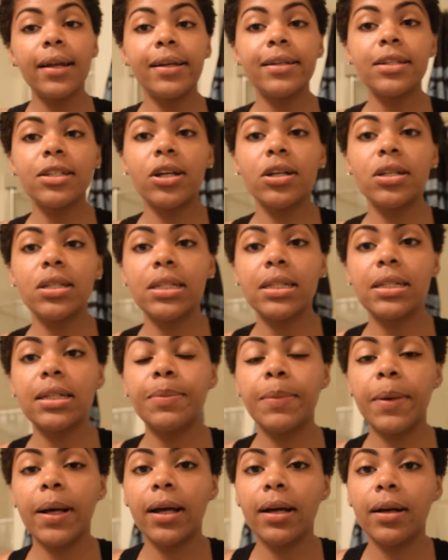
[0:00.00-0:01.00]
as y'all seen in
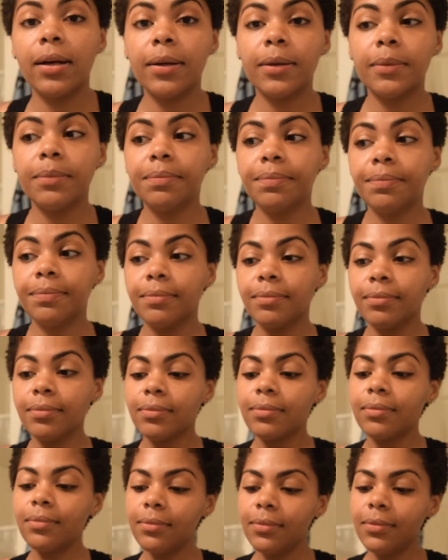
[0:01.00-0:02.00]
my um,
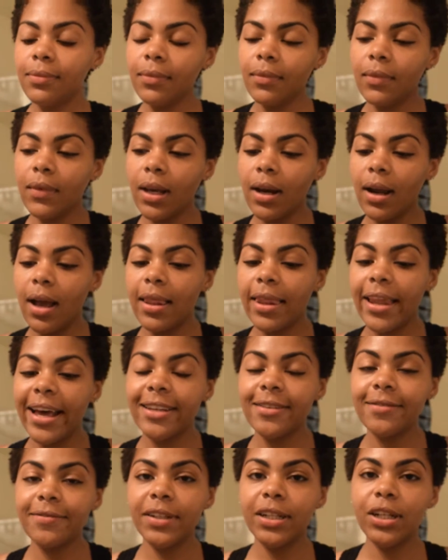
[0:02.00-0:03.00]

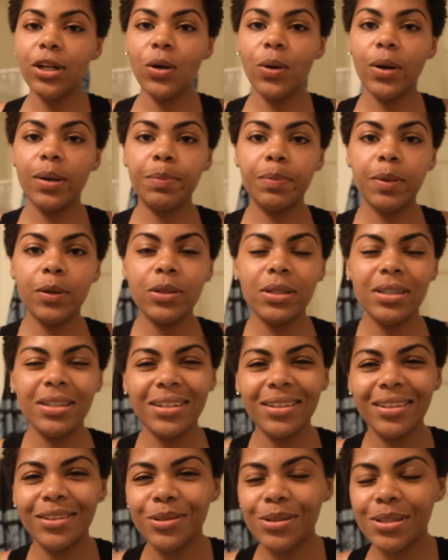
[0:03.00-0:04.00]
last video, I posted a
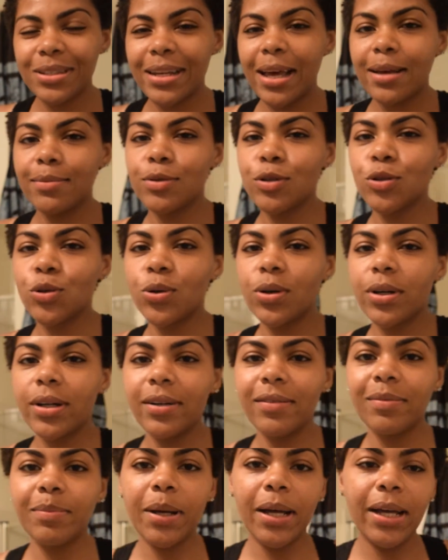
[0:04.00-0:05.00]
little snap story
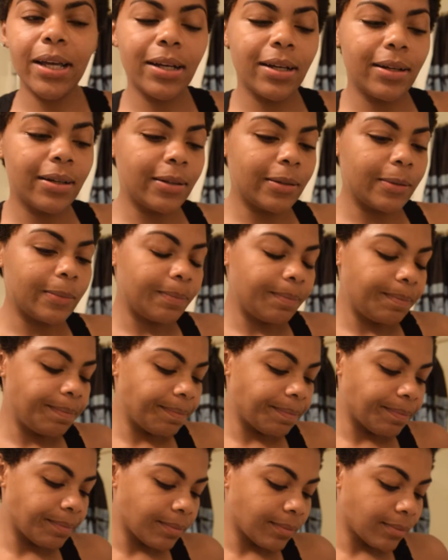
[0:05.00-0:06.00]
of my um,
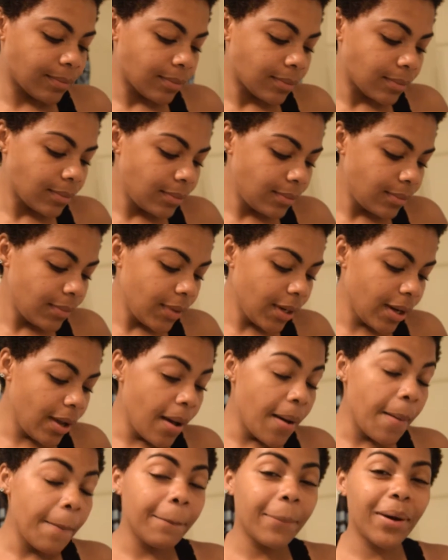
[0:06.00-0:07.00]

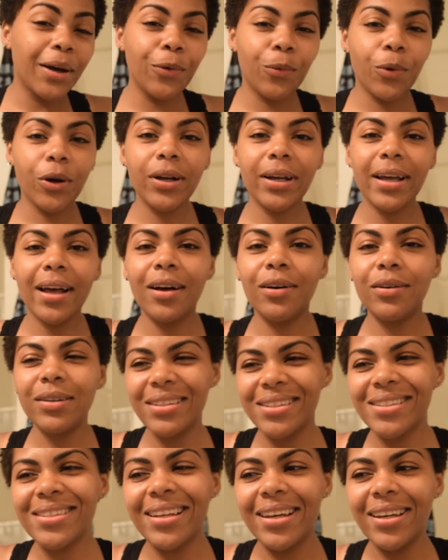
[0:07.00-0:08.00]
my workout.
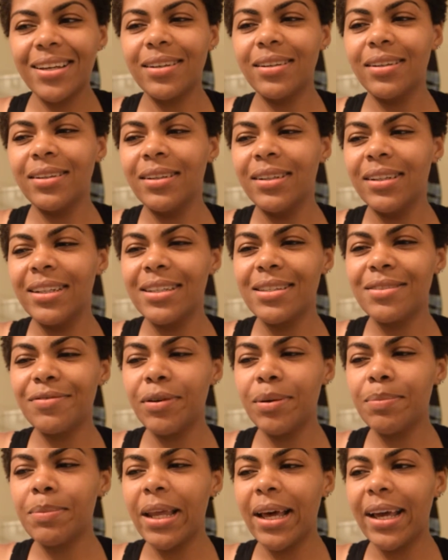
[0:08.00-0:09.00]
It's like, it's
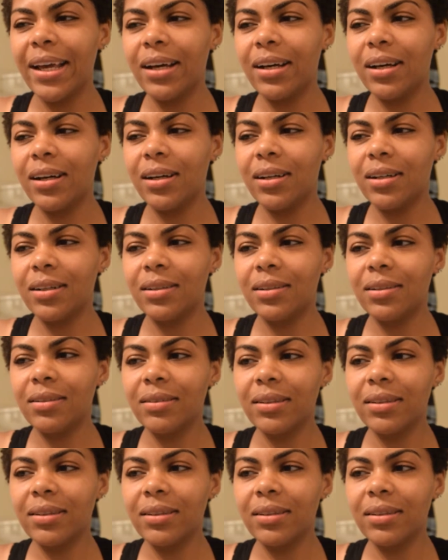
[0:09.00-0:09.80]
from like uh,